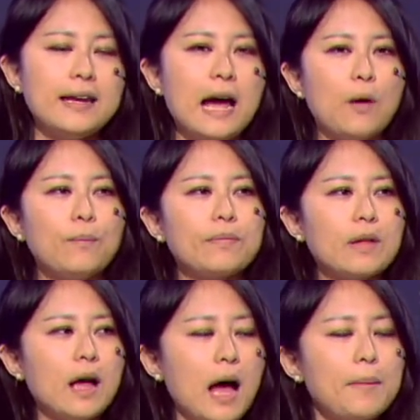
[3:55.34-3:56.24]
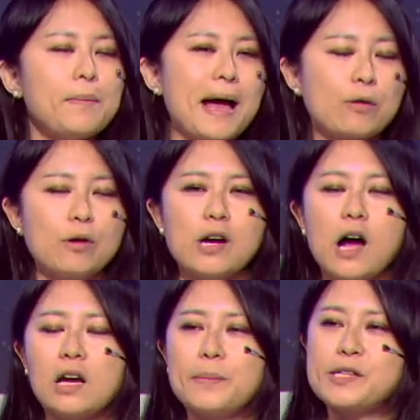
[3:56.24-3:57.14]
Now, I'm a
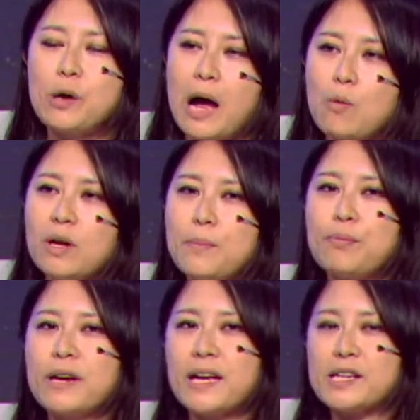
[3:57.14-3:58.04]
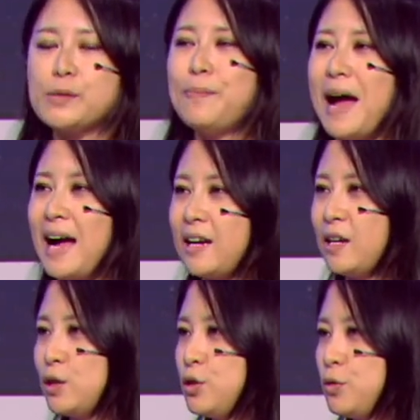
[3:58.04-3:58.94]
macroeconomist, so I want to bring us
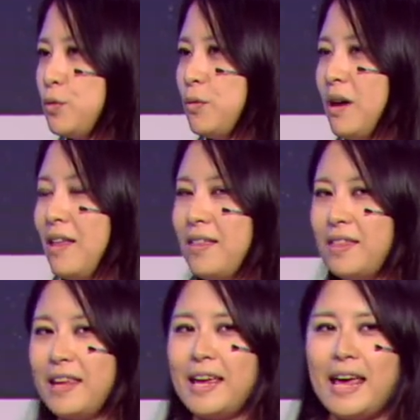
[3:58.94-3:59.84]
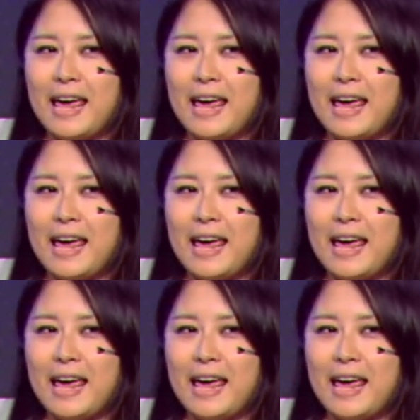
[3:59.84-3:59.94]
back to the